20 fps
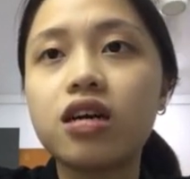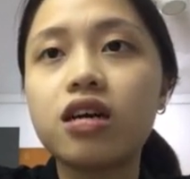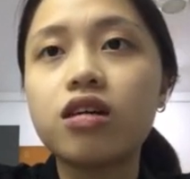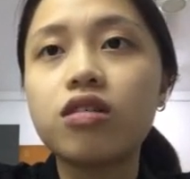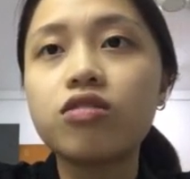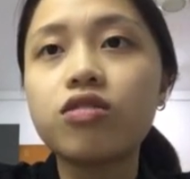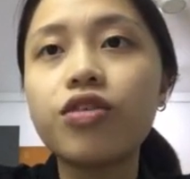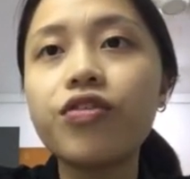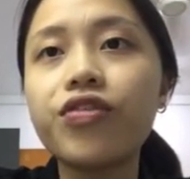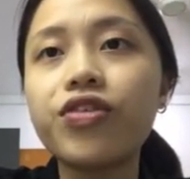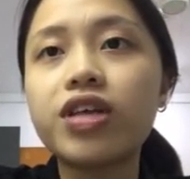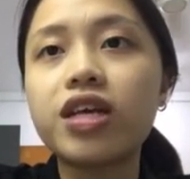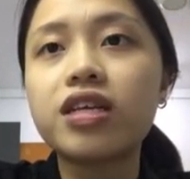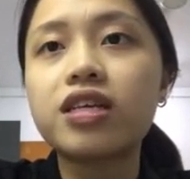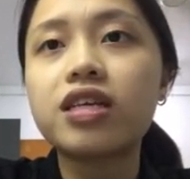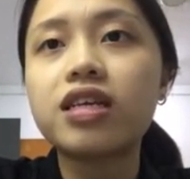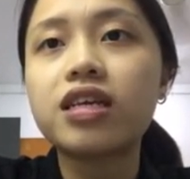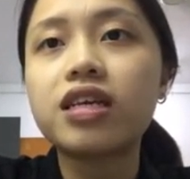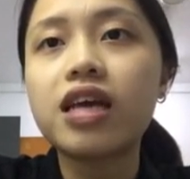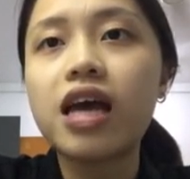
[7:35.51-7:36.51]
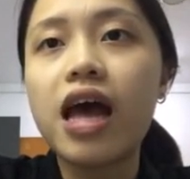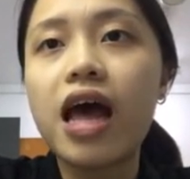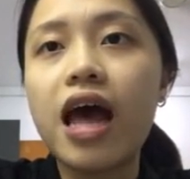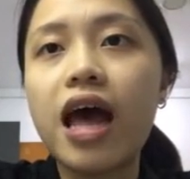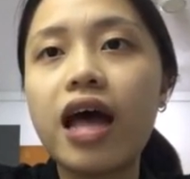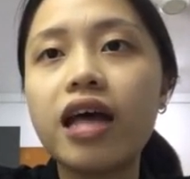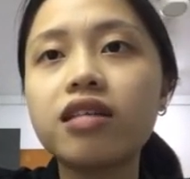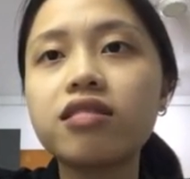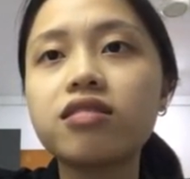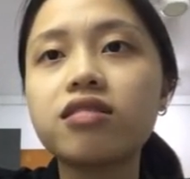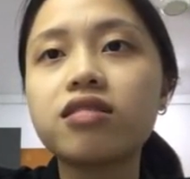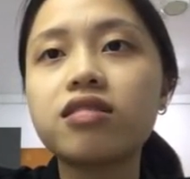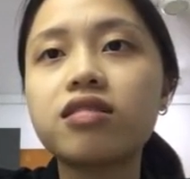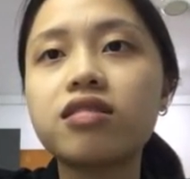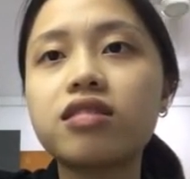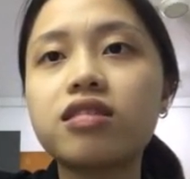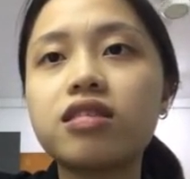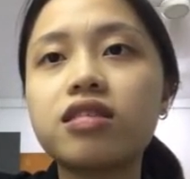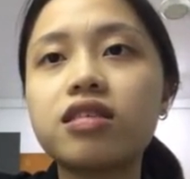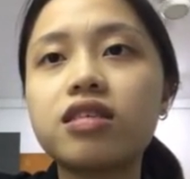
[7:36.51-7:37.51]
So for the Ts
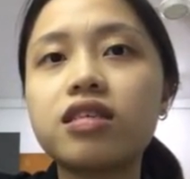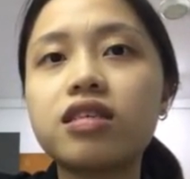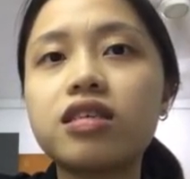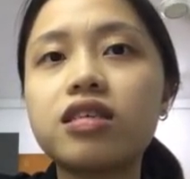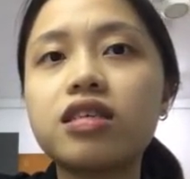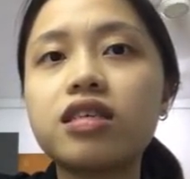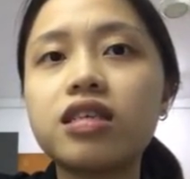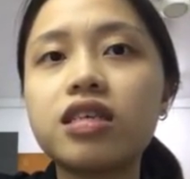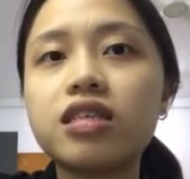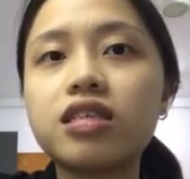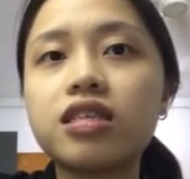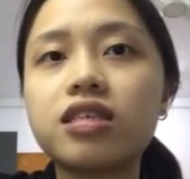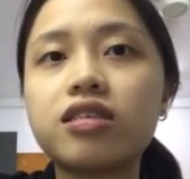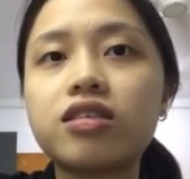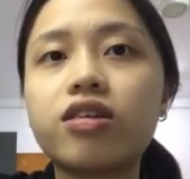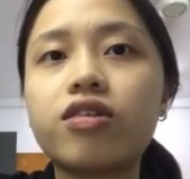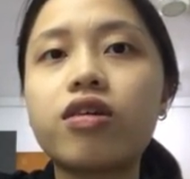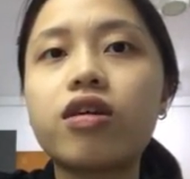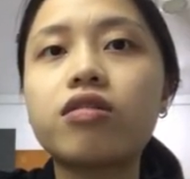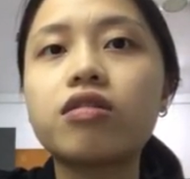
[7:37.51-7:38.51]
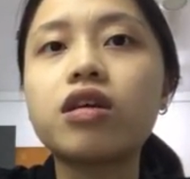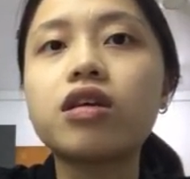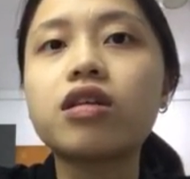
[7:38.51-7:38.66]
is the surrounding